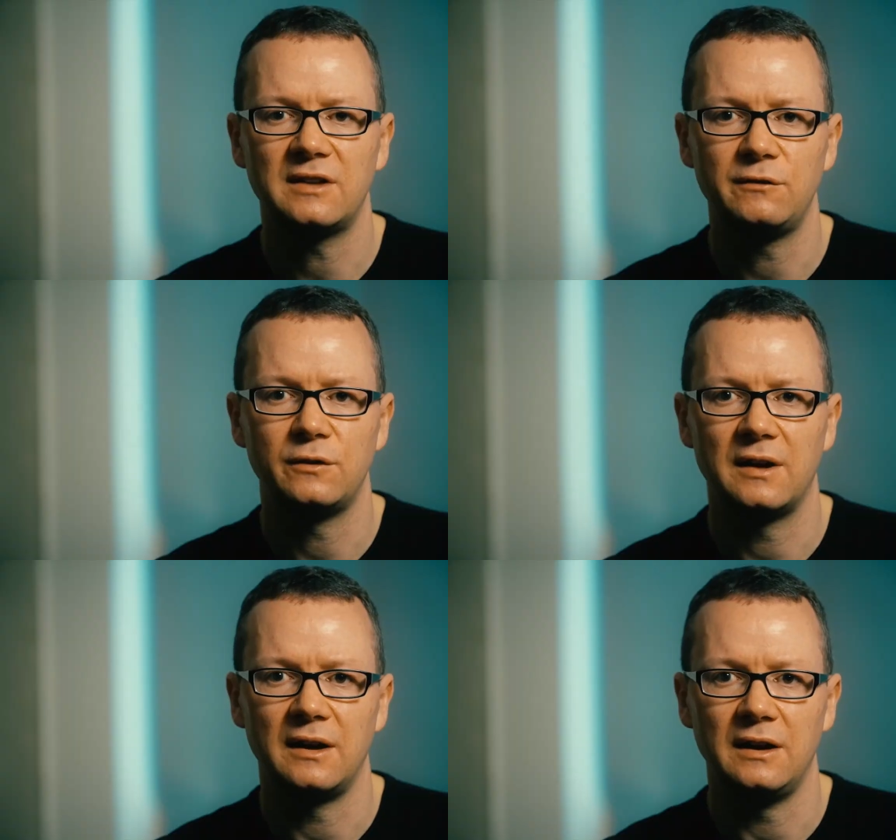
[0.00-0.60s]
several
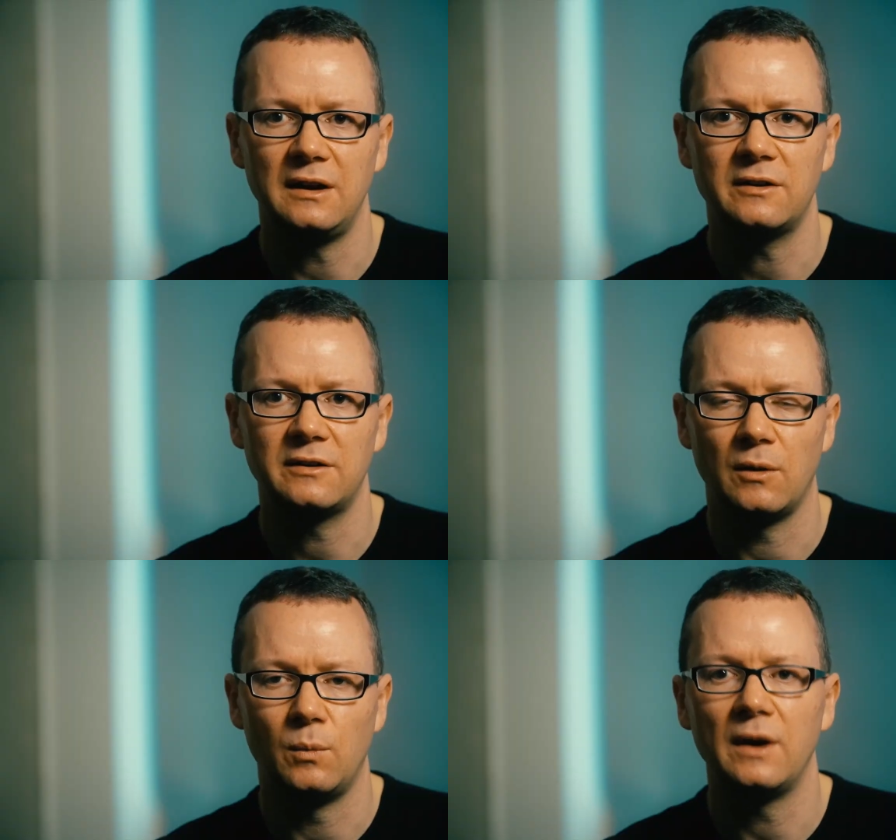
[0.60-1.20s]

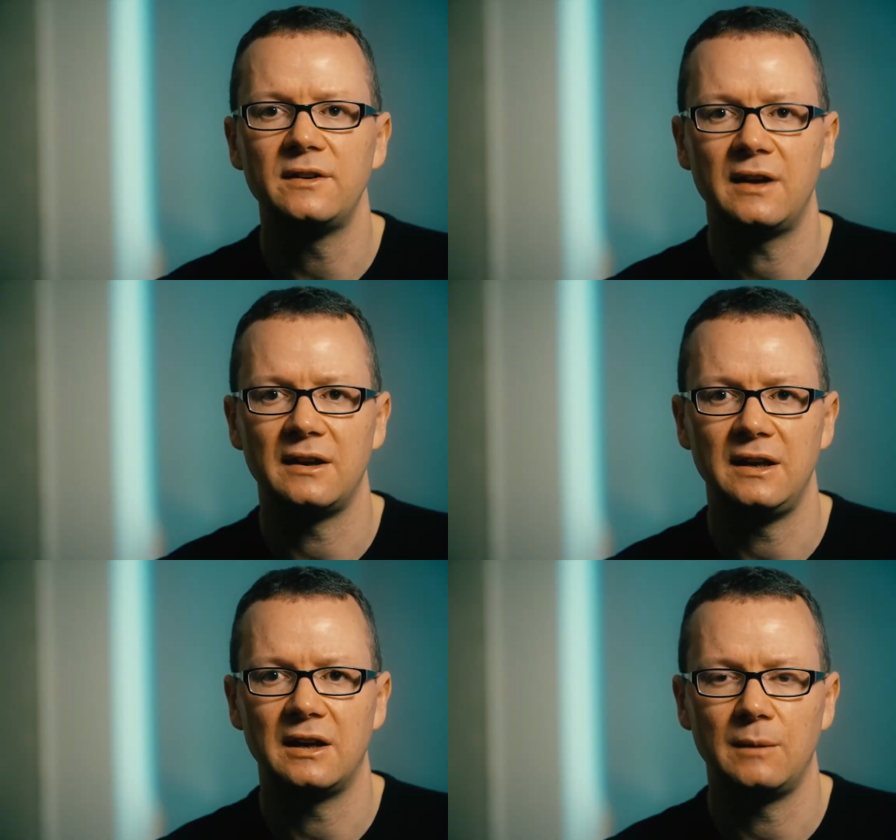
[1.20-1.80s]
techniques. One
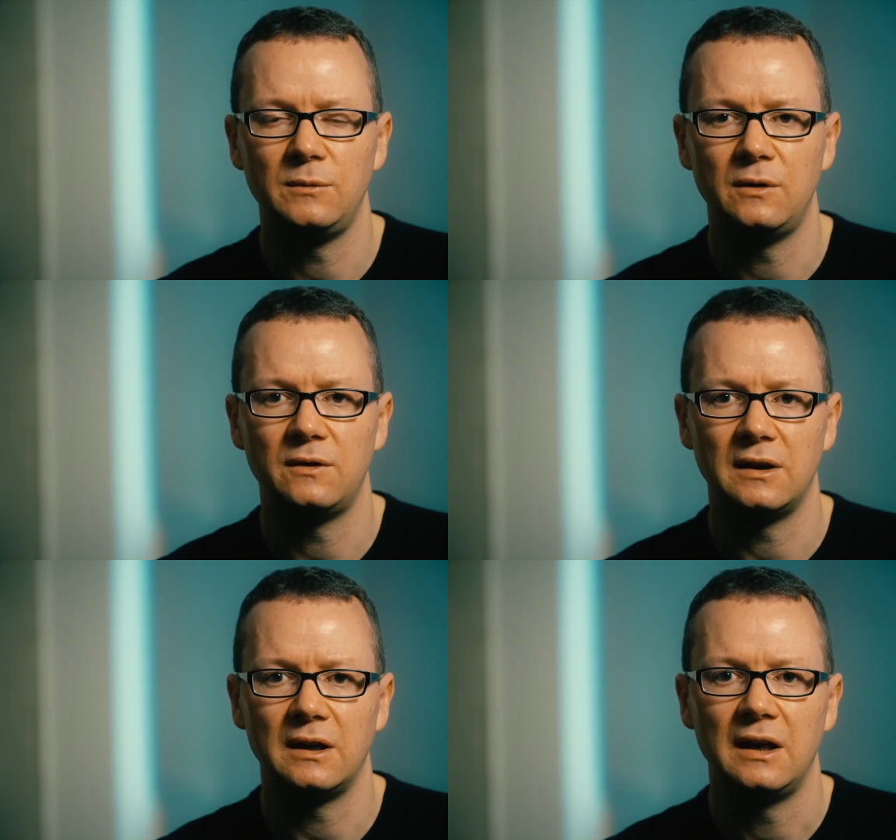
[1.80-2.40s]
technique I'm
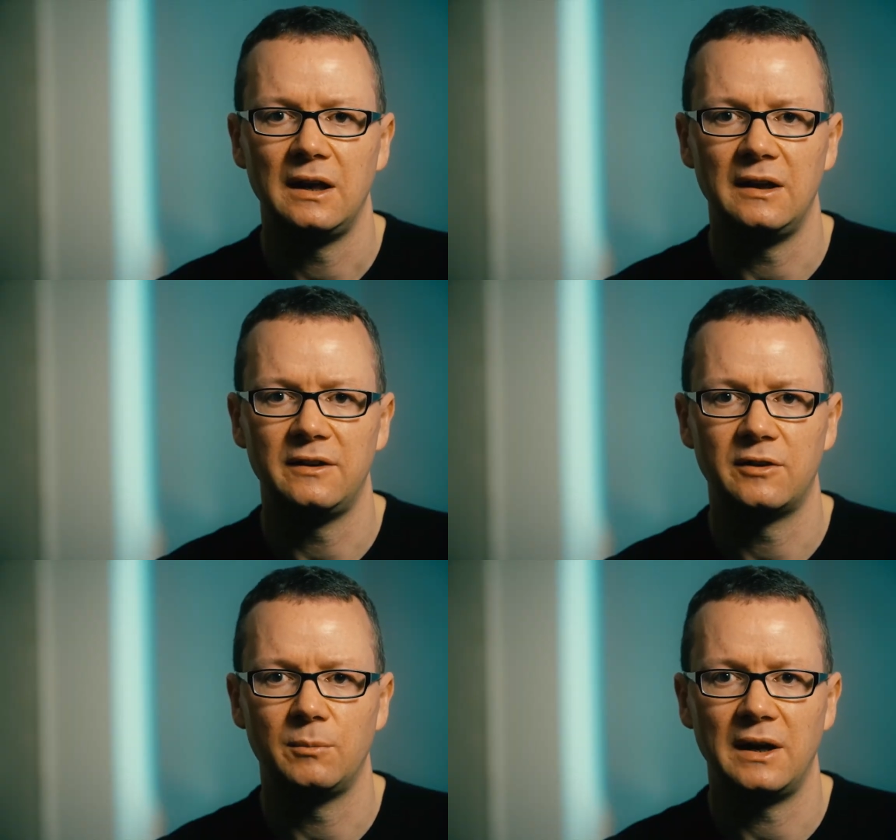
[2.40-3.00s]
using
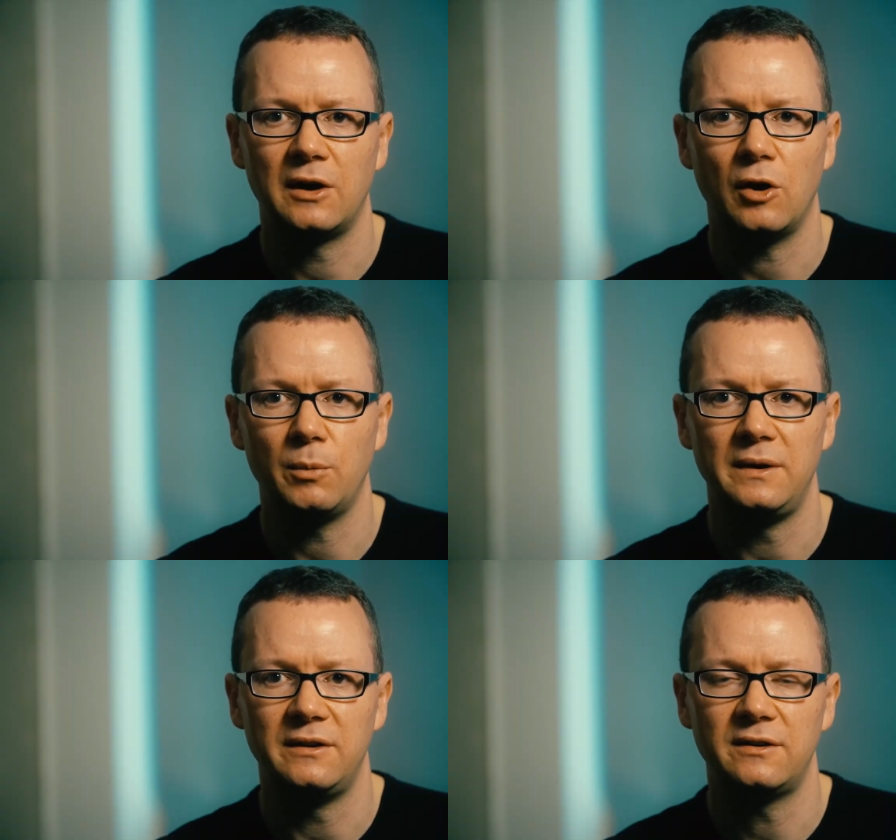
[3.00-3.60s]
is to make
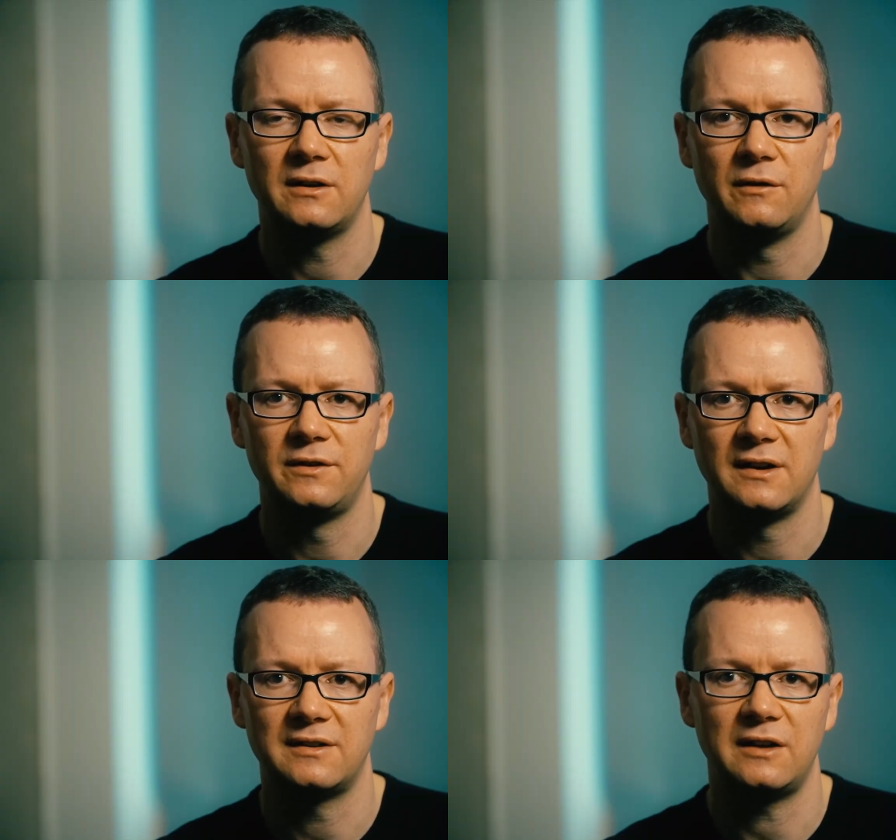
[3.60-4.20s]
copies of
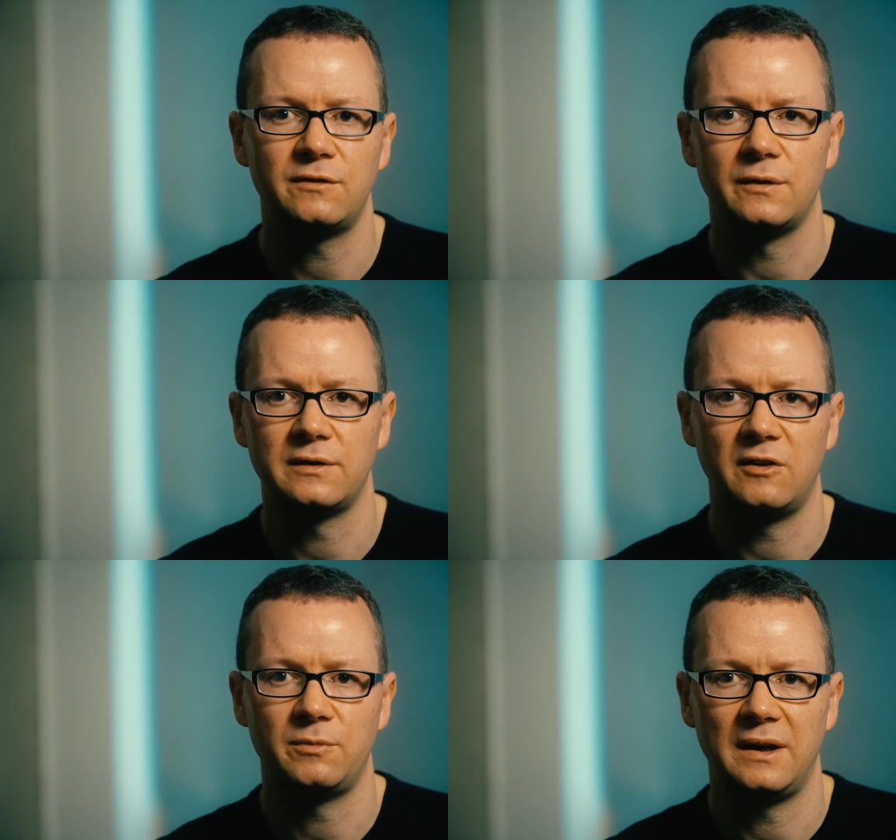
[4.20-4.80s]
successful
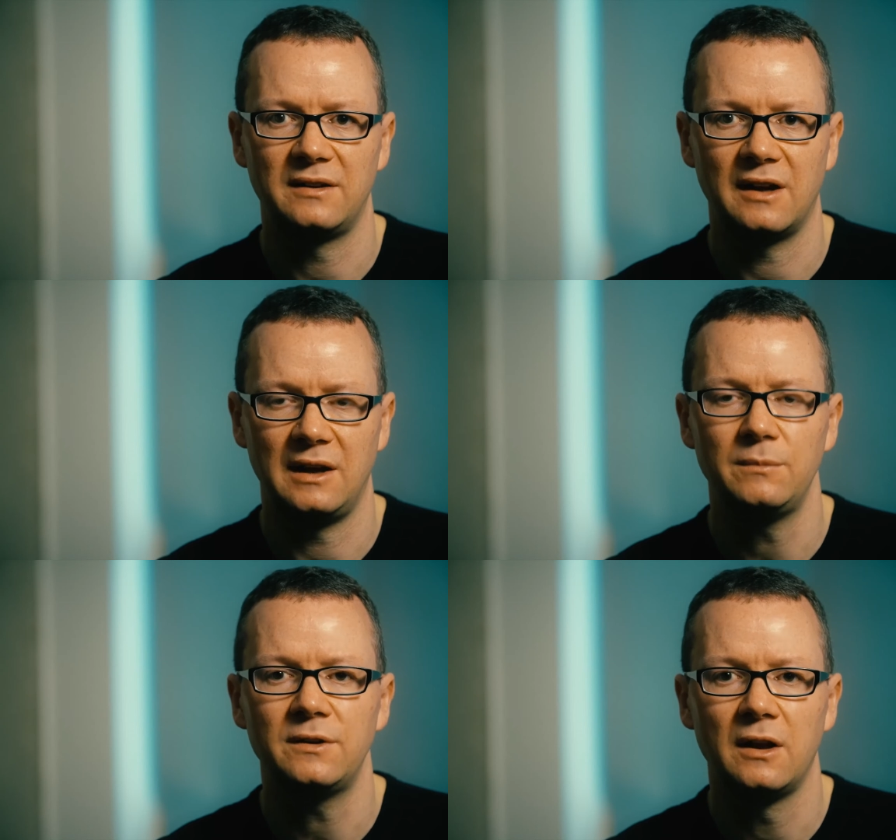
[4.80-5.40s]
self-paced
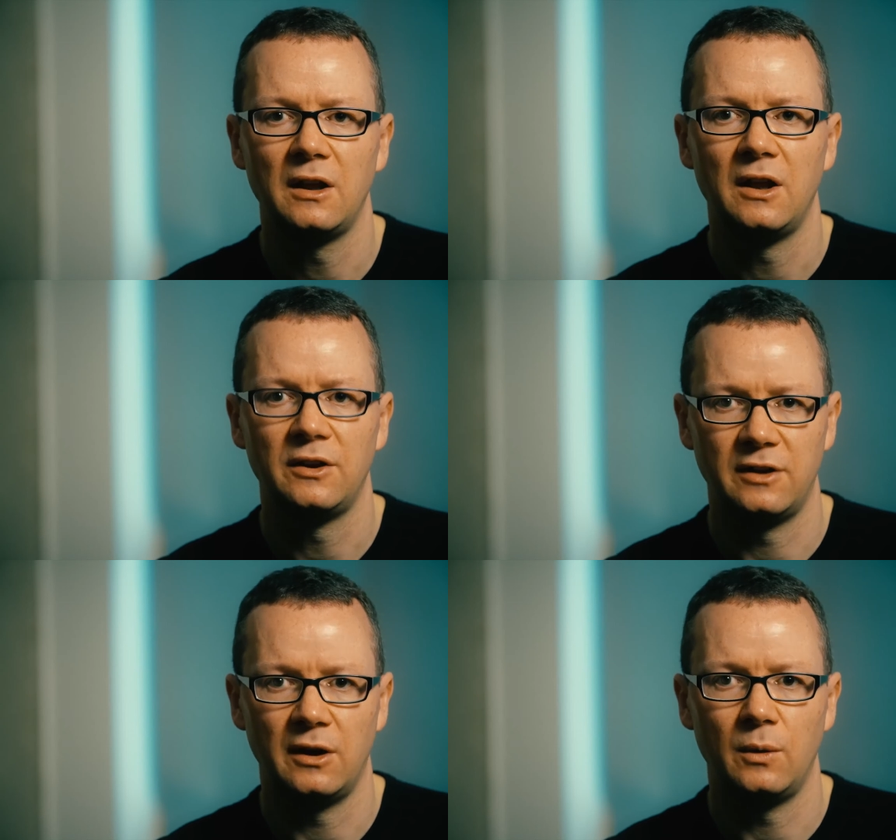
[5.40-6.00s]
games.
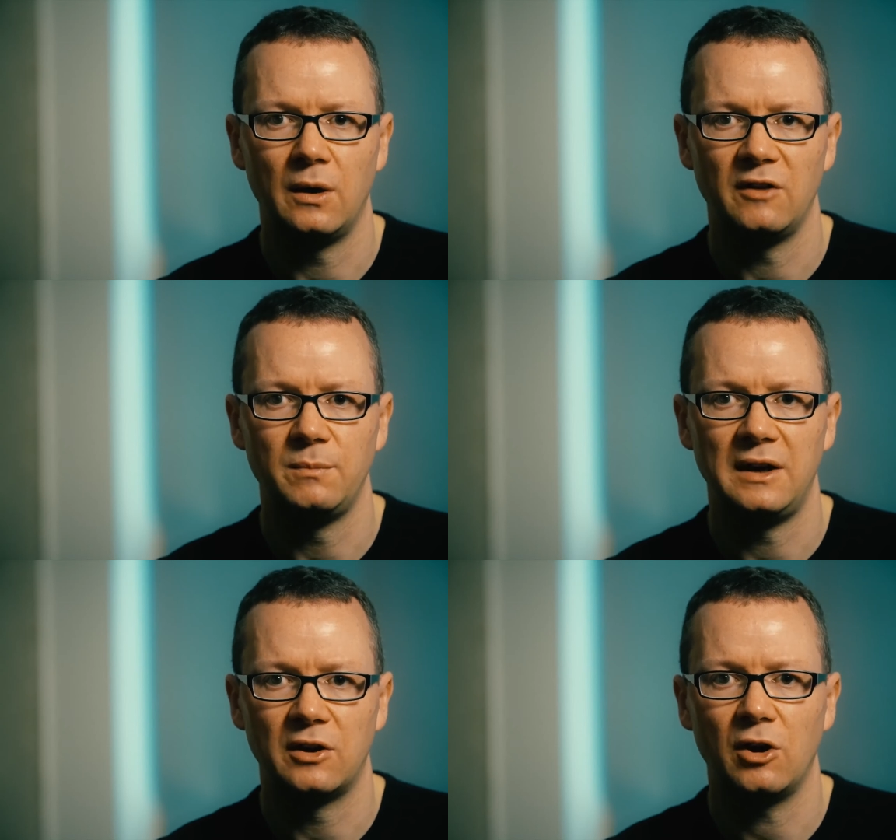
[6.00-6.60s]
So I've
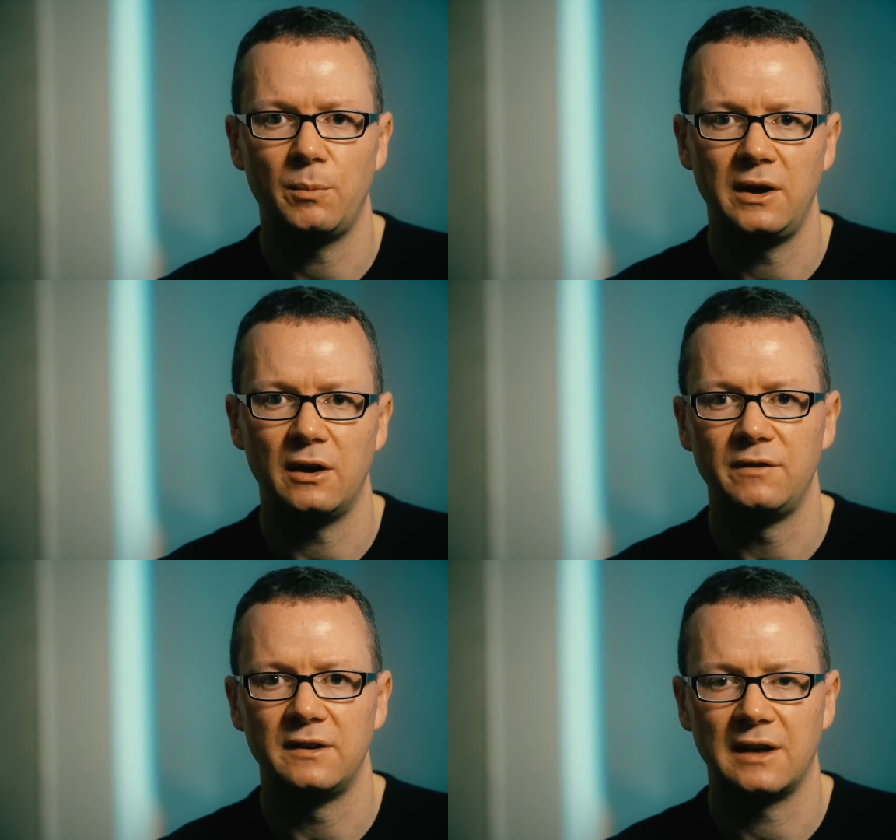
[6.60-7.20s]
made a copy
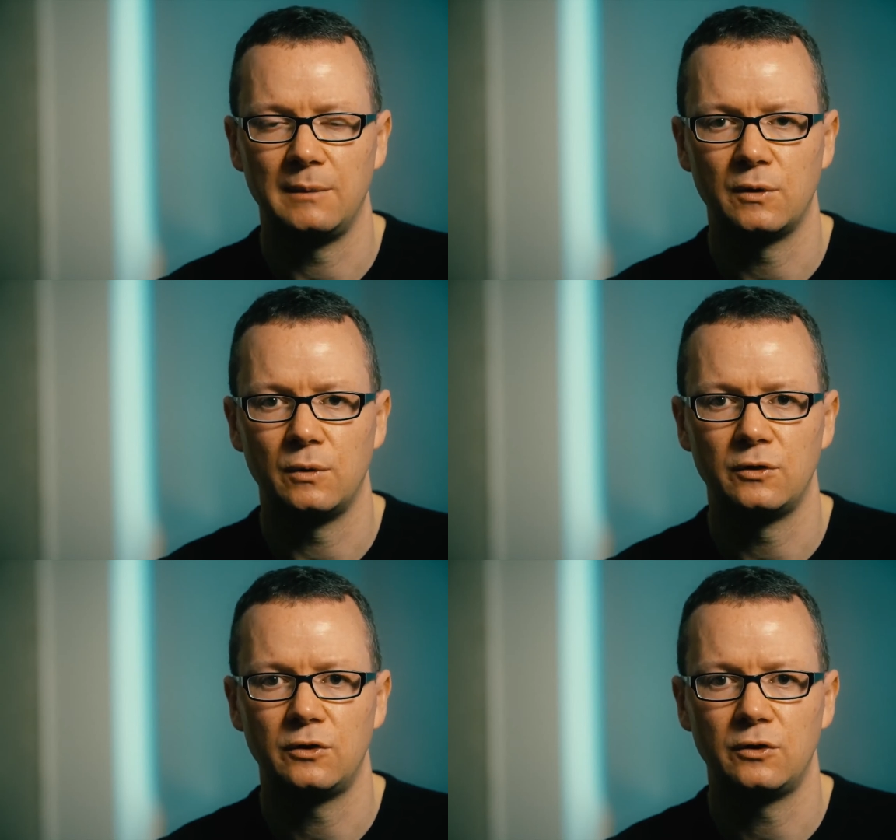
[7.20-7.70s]
of this game called